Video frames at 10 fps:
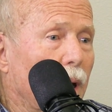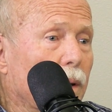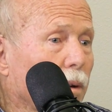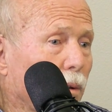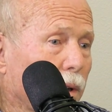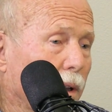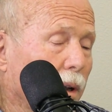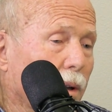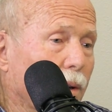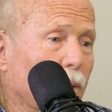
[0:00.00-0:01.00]
don't know whether
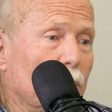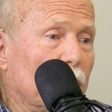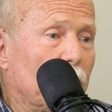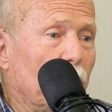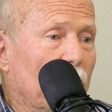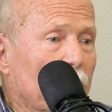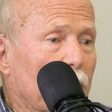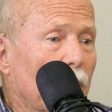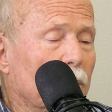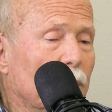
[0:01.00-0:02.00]
y'all know much about
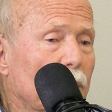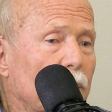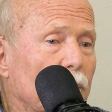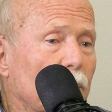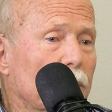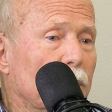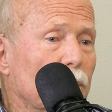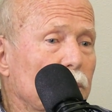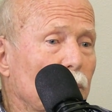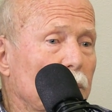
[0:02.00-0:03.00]
that, but
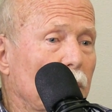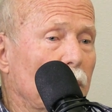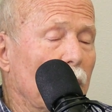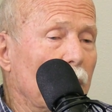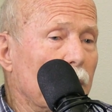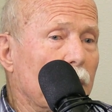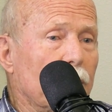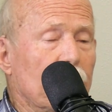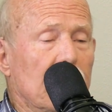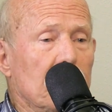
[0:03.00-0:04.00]
I'll
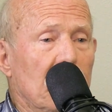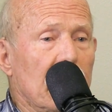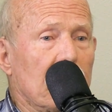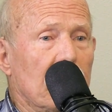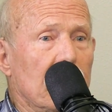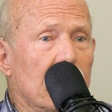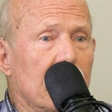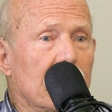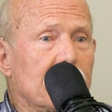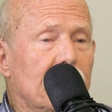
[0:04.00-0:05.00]
give a little background, I
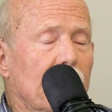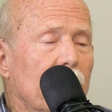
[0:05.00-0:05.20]
guess.